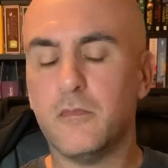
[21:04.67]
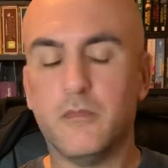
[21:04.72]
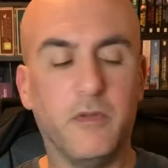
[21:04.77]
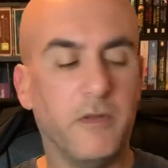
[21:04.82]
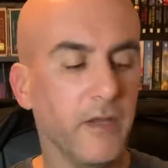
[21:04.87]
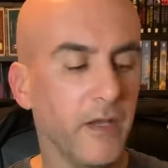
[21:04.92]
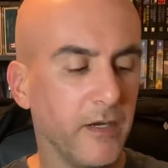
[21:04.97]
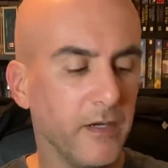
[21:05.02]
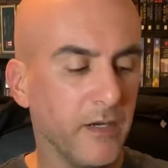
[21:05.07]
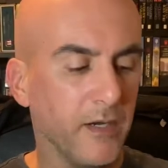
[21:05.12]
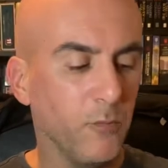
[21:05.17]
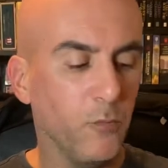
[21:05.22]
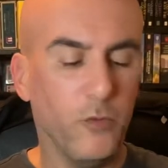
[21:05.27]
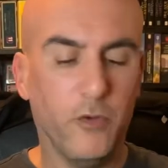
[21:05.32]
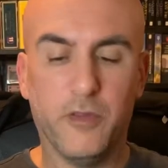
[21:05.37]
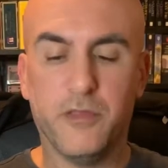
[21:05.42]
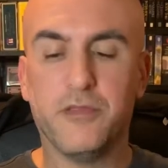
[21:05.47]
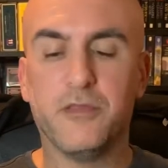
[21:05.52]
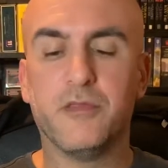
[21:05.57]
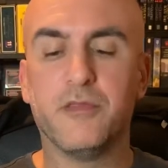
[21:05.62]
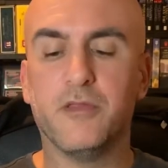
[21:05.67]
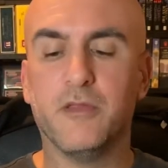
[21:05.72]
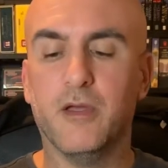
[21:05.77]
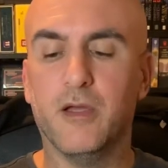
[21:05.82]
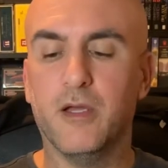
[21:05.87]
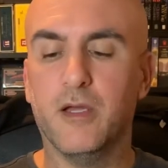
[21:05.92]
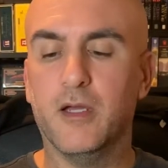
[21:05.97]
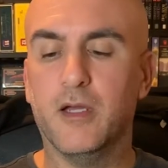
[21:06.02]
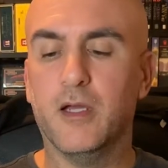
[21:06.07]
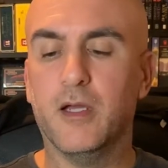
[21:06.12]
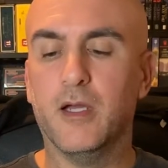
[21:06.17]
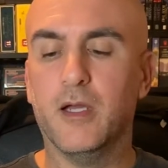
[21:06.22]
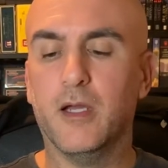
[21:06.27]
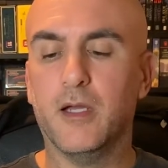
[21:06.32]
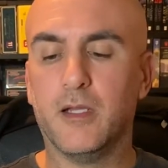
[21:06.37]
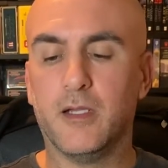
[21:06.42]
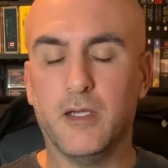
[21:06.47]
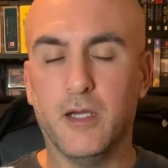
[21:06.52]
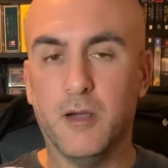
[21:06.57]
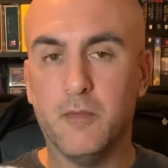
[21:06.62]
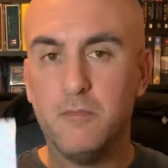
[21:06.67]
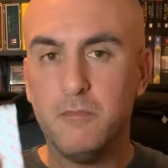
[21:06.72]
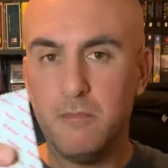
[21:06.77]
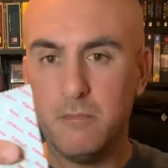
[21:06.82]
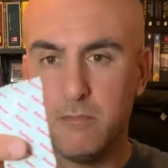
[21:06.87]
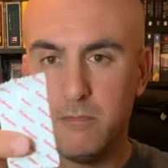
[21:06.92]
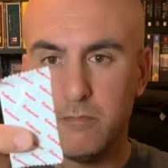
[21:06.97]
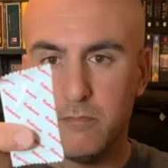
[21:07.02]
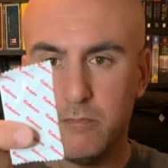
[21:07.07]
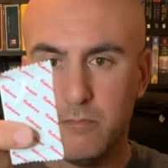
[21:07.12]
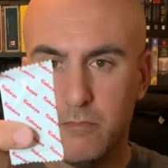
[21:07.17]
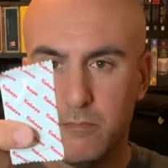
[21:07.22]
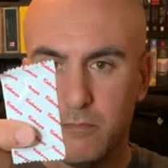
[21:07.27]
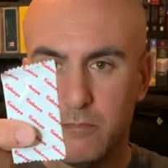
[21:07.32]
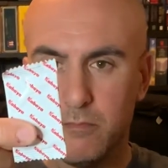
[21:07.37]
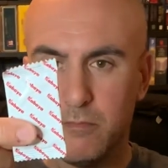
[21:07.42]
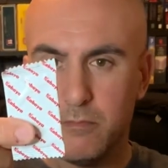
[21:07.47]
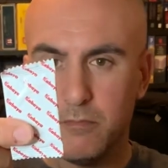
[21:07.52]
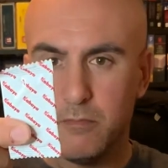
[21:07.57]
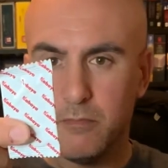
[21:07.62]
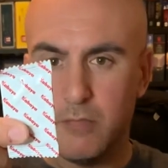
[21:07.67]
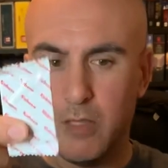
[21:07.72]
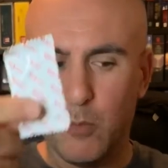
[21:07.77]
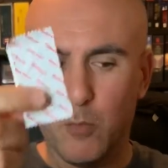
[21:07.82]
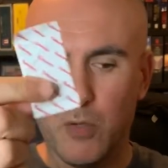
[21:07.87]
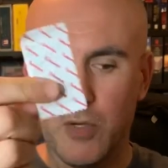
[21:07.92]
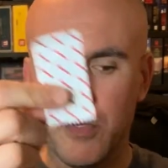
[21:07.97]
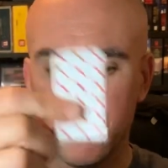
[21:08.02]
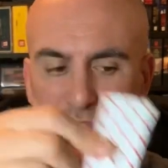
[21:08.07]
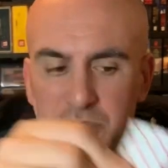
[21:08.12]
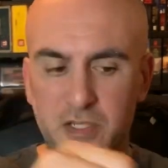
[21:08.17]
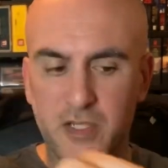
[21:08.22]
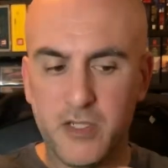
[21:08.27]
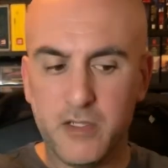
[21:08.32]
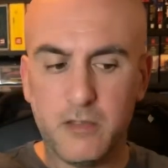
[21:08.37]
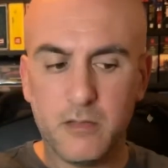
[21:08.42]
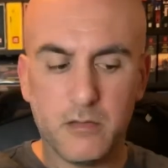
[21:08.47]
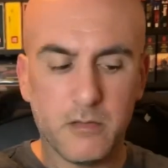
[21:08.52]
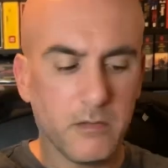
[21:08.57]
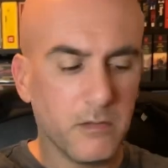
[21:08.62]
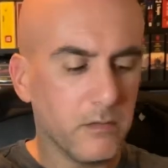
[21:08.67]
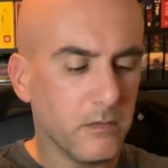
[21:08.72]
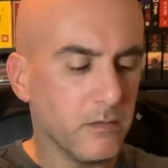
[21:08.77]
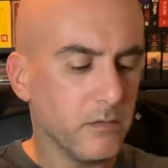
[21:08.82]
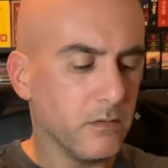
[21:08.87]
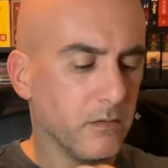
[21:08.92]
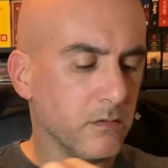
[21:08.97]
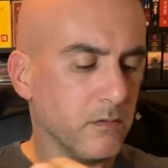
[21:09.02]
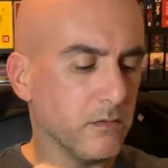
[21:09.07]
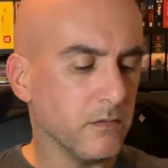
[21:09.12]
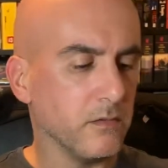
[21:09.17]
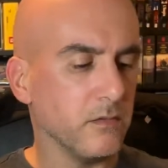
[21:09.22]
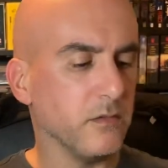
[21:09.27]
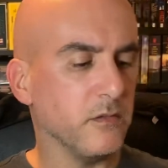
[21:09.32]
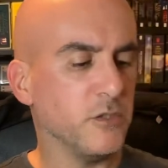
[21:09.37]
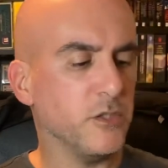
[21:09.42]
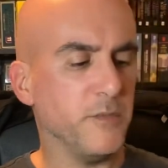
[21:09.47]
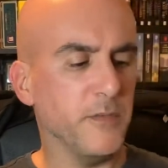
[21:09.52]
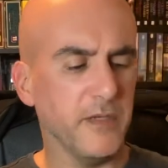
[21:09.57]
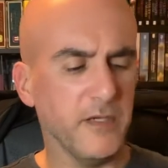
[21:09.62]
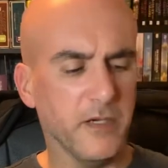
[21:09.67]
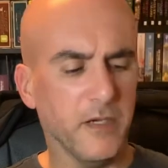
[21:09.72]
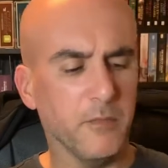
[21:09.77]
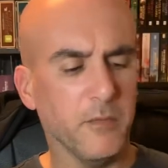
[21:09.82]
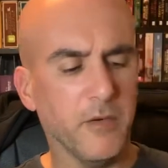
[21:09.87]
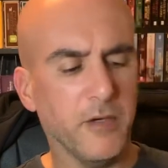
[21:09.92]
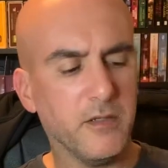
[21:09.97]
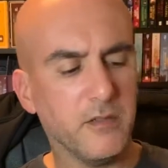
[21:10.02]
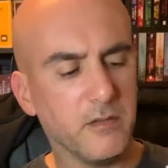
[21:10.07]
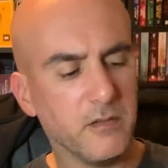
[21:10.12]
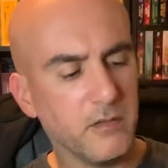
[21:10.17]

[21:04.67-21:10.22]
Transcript: that come with gum, I want to say. Should be gum, right?